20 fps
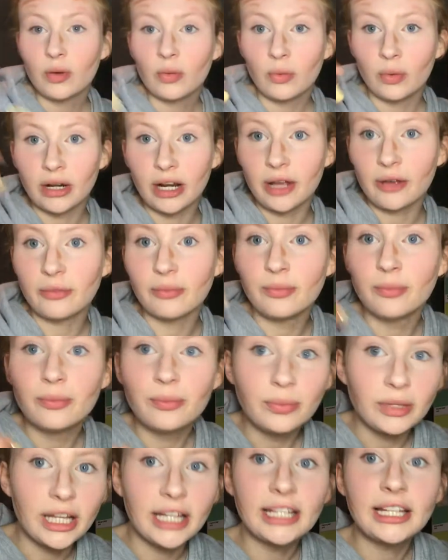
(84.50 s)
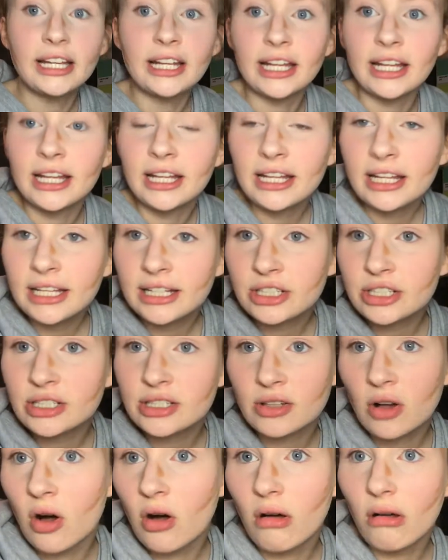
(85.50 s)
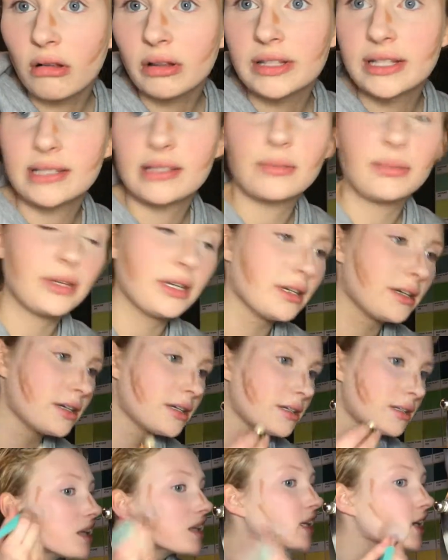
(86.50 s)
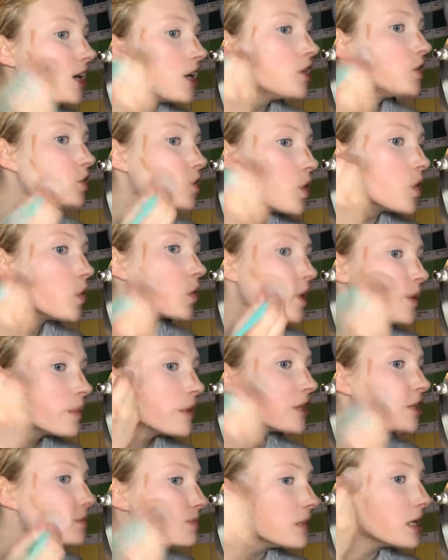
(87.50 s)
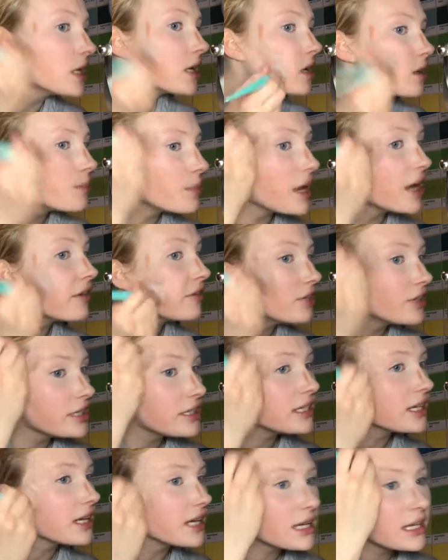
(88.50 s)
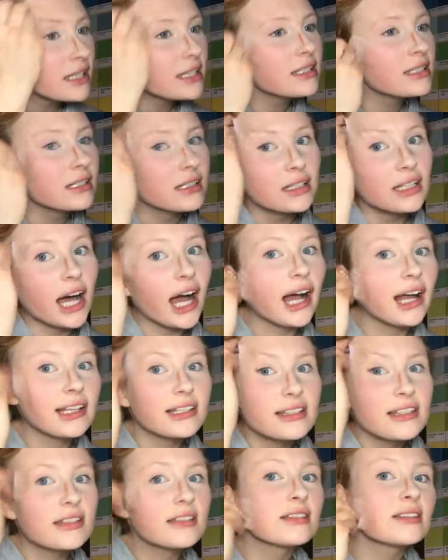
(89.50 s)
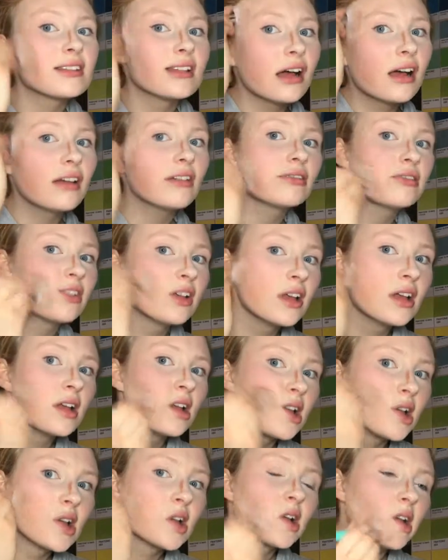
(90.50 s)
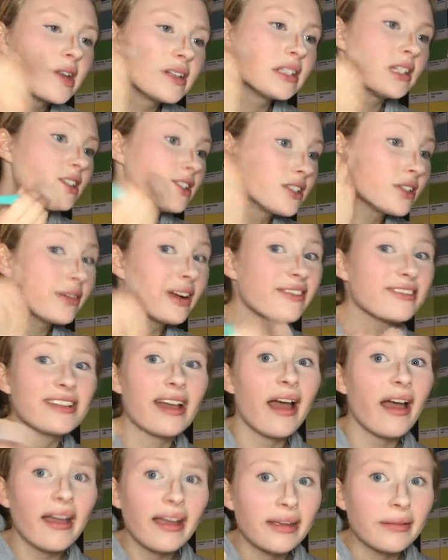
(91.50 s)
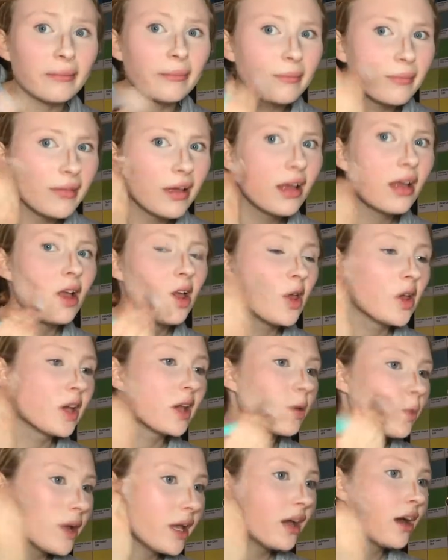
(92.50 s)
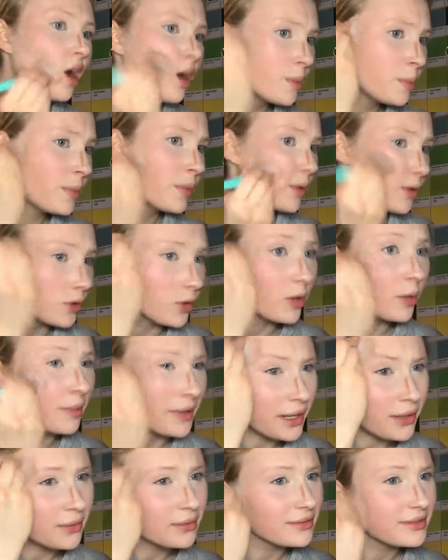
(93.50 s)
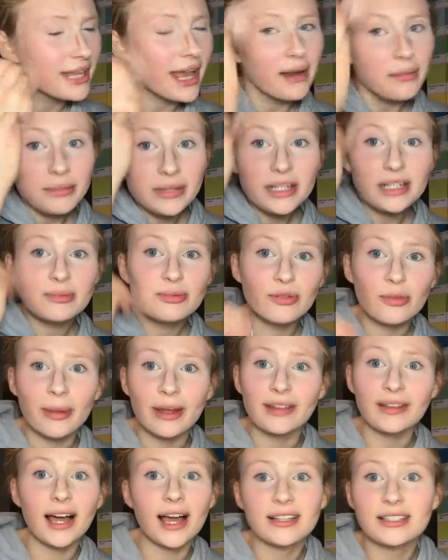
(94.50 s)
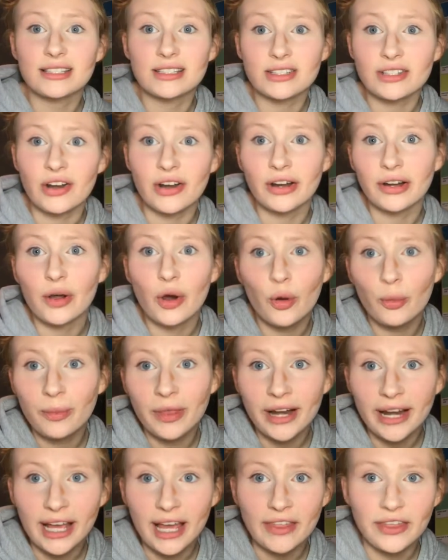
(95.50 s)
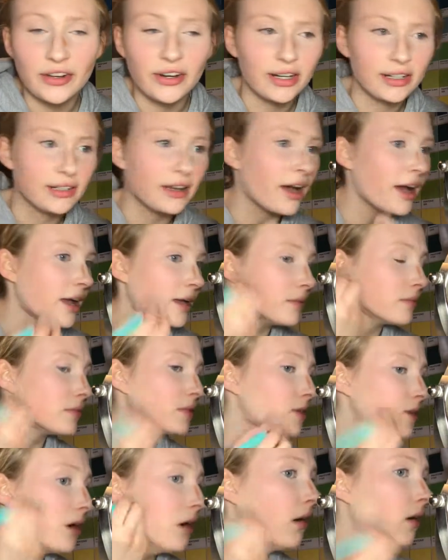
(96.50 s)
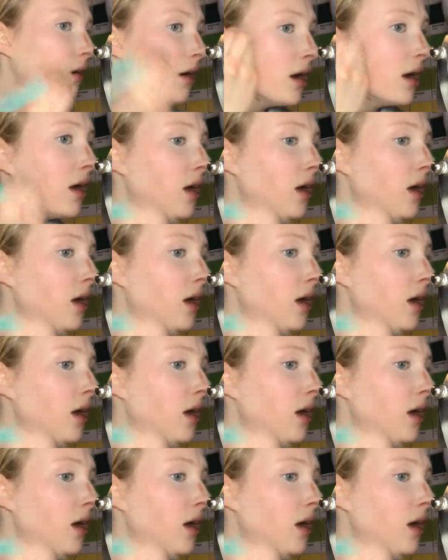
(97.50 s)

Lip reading: when I blend it in, it just all disappears. Like, I don't wear much makeup every day to class and stuff because I just don't have time. I wake up about 10 minutes before my classes start and hope that I get there on time, so